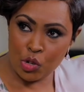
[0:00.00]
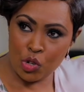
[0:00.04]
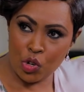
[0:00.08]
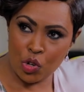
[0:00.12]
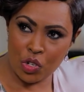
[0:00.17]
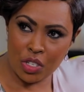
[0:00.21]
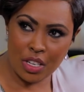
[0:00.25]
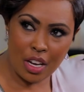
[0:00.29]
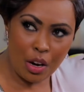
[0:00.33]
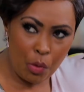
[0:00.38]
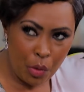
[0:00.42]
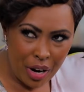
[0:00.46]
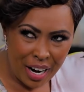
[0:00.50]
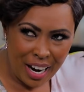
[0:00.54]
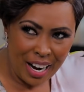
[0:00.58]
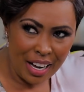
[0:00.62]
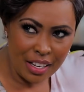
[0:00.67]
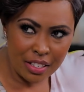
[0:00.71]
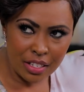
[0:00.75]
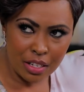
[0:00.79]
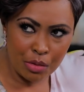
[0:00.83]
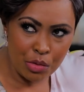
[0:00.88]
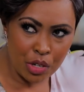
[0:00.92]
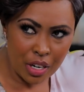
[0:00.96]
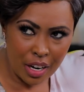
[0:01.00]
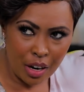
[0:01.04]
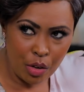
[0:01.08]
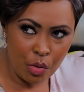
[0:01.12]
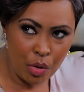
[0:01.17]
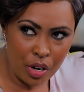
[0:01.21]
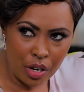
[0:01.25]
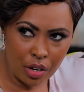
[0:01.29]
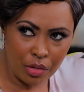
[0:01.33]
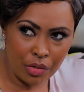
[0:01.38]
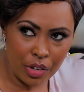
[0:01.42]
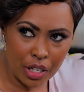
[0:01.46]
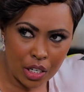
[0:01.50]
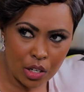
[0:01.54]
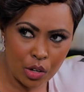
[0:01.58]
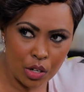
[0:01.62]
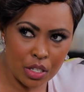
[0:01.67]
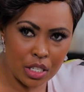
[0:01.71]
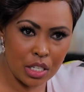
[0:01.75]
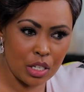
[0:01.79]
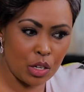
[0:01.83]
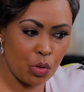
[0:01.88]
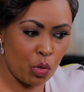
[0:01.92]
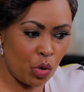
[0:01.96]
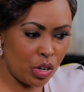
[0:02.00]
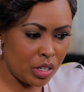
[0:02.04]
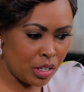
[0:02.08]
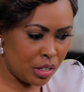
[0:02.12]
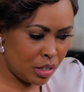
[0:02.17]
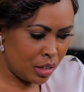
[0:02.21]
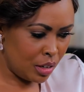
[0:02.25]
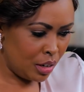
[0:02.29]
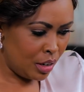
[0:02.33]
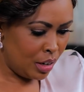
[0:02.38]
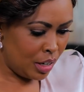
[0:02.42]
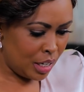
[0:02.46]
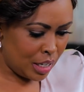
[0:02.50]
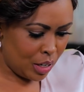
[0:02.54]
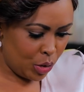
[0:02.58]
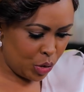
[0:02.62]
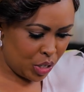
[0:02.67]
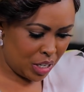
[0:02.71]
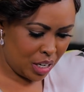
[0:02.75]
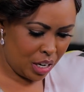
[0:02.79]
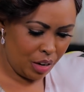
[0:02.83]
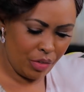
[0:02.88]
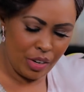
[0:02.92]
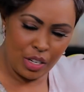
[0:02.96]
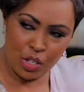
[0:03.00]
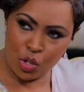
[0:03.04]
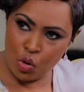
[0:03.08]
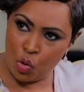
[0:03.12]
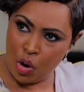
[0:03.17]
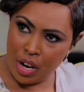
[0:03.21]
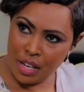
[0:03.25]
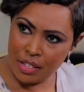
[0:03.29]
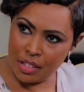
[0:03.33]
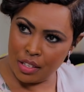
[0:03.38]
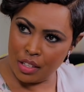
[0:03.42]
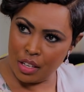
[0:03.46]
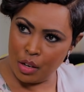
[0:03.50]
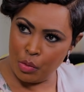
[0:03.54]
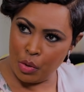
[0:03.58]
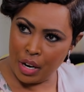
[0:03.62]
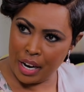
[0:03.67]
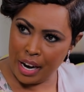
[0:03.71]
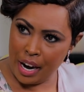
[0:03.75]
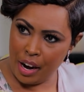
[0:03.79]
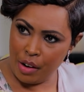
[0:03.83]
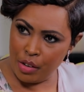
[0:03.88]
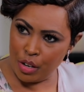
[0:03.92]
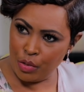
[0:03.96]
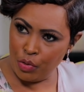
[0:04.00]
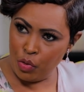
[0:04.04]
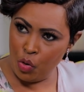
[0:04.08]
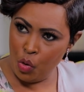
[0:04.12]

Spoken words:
what you're saying, we can't seem to get rid of it because it was given to us and then we carried